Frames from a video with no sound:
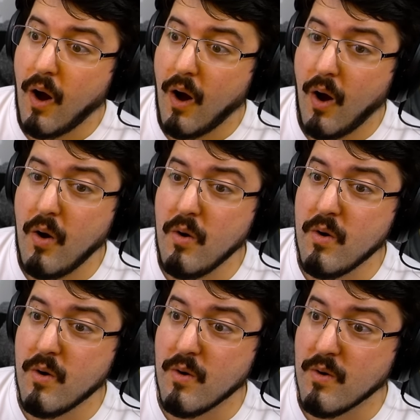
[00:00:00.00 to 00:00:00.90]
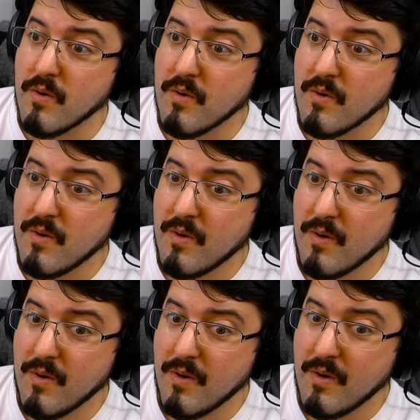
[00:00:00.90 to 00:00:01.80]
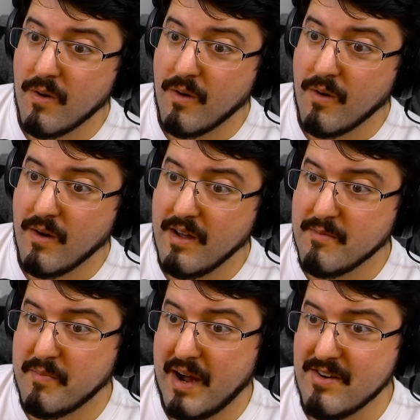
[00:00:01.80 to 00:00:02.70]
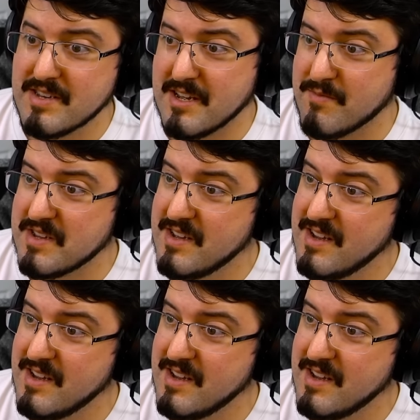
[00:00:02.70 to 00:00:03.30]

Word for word: Oh! The Papyrus helped.